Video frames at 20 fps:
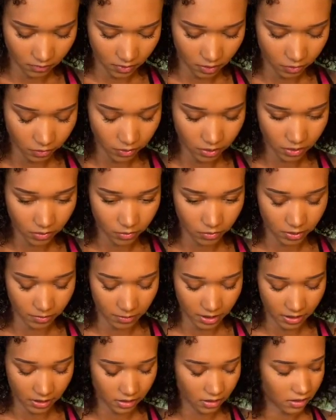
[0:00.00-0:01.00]
You really wanna
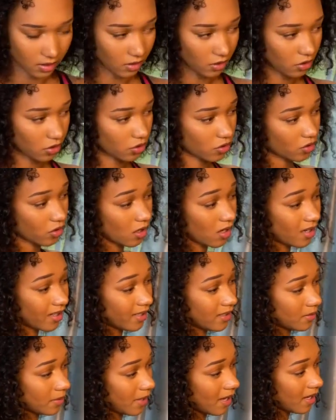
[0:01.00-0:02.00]
make this as strong
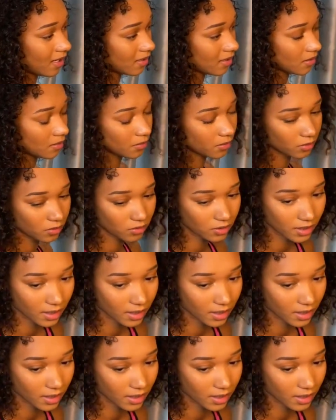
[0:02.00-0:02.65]
as possible,